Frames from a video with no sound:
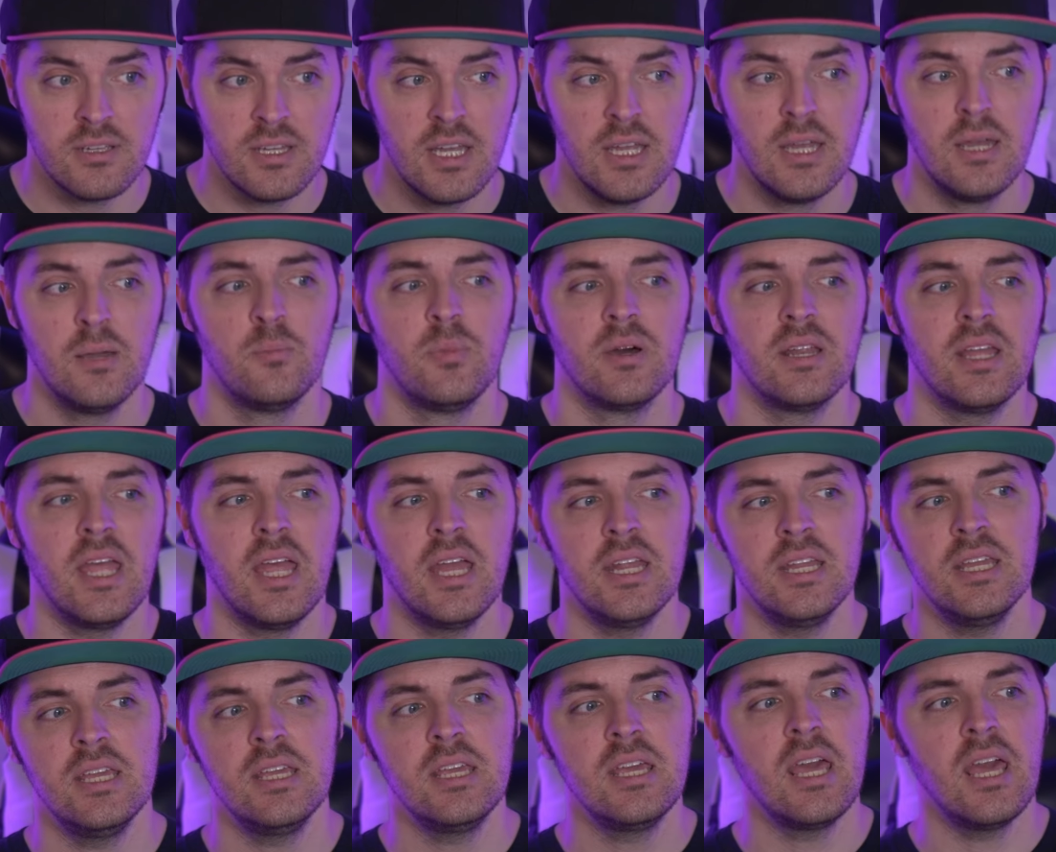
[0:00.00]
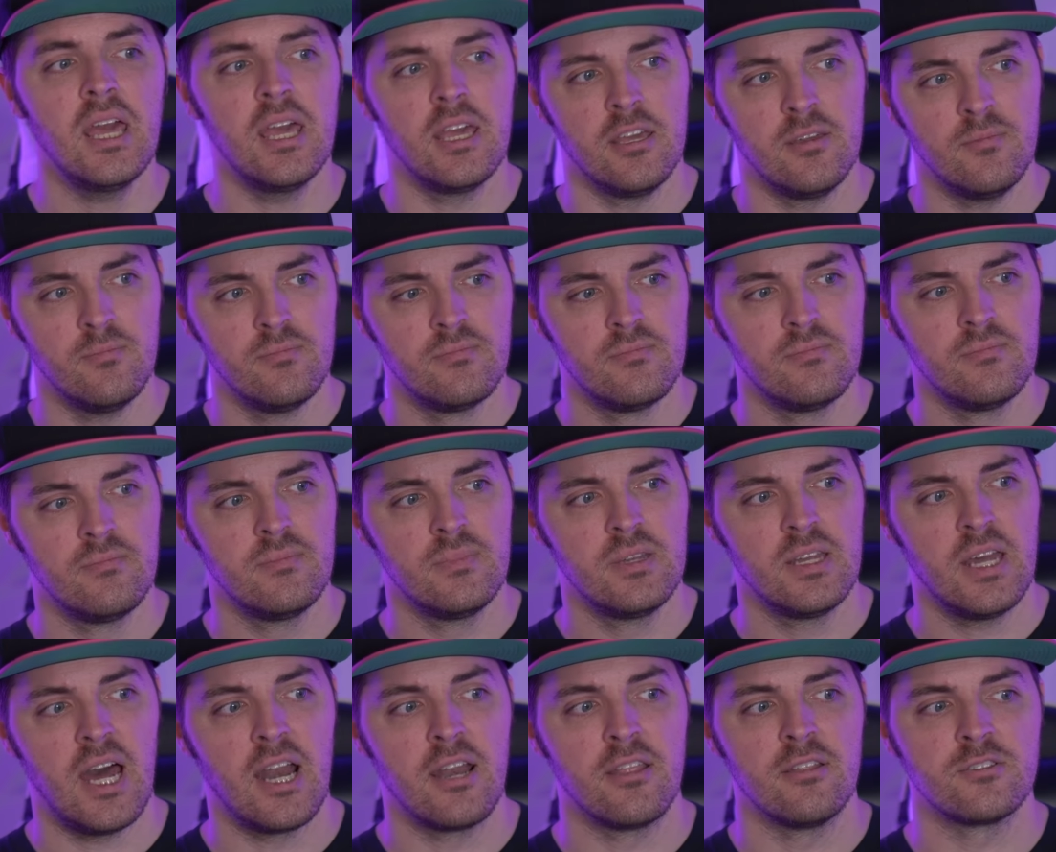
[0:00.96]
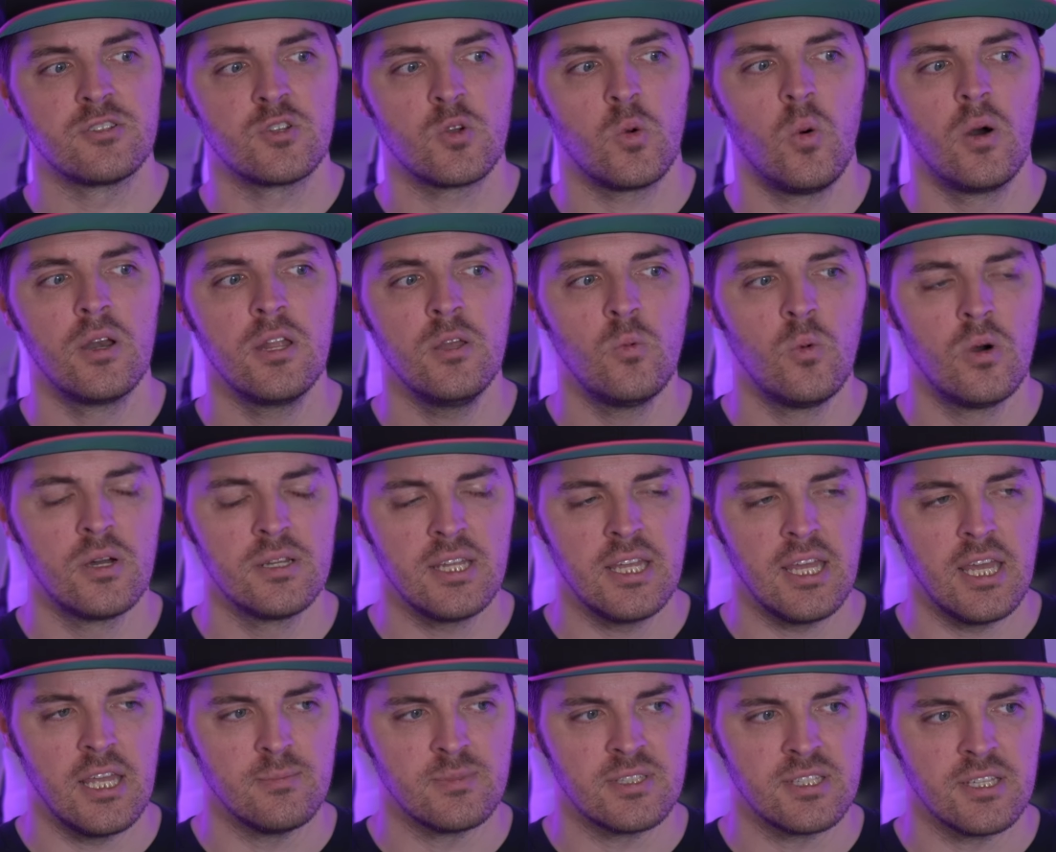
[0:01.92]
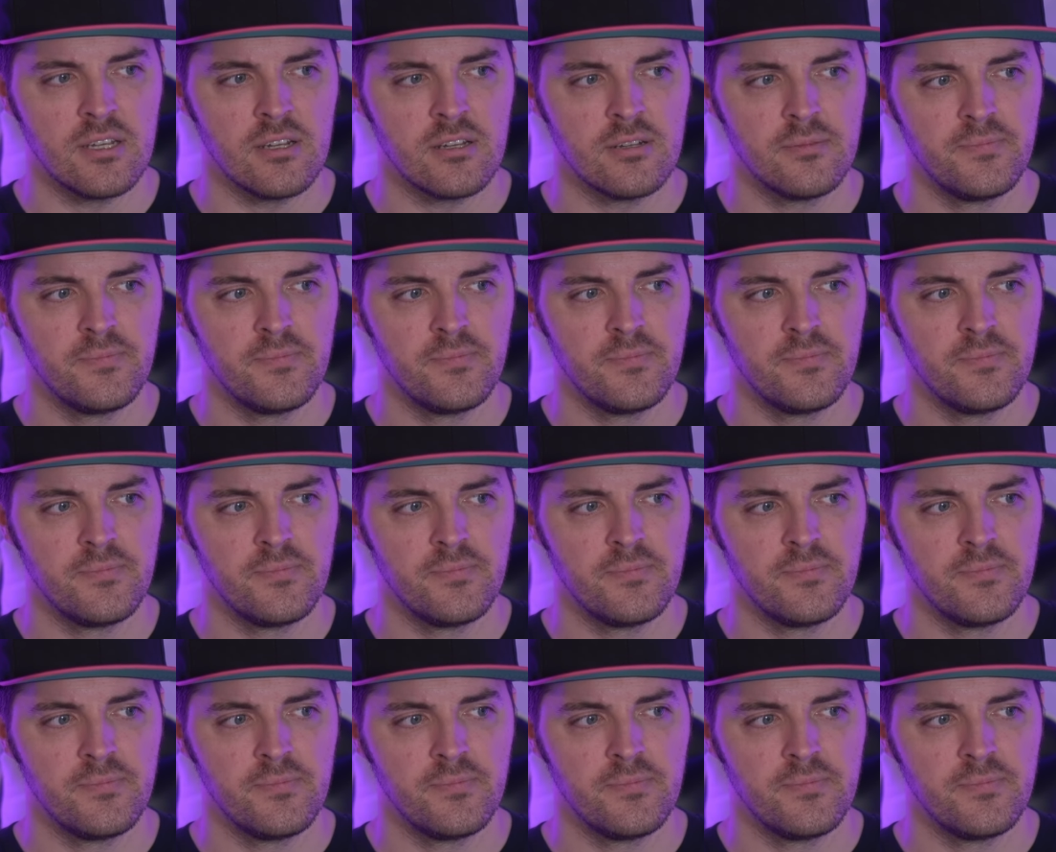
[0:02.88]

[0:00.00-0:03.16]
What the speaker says: but any game out of the 21 games here